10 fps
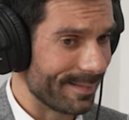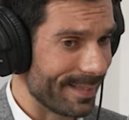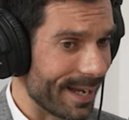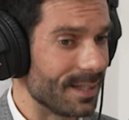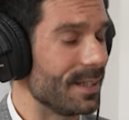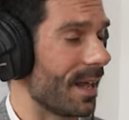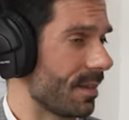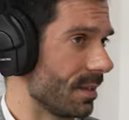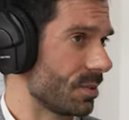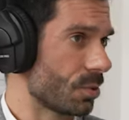they need, I
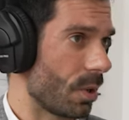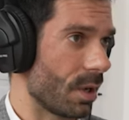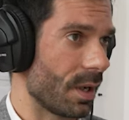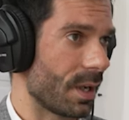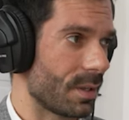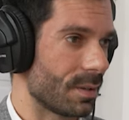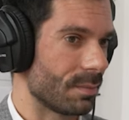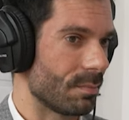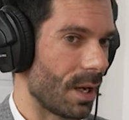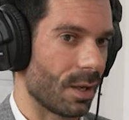think,
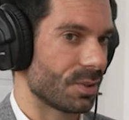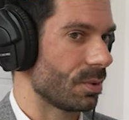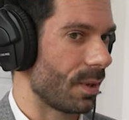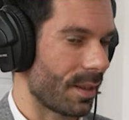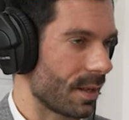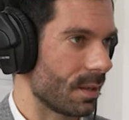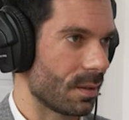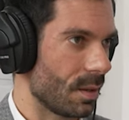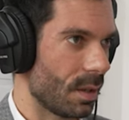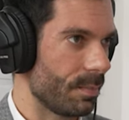stronger. Also, I
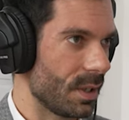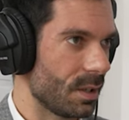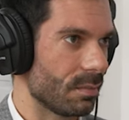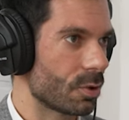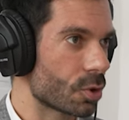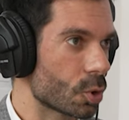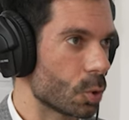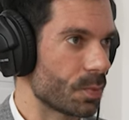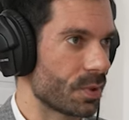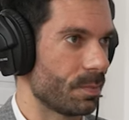think lobby
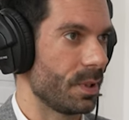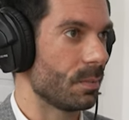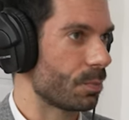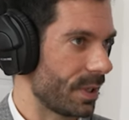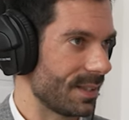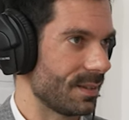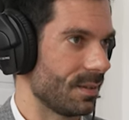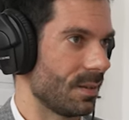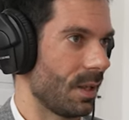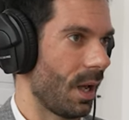groups being
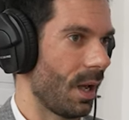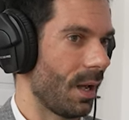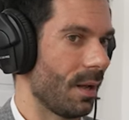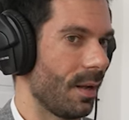present uh,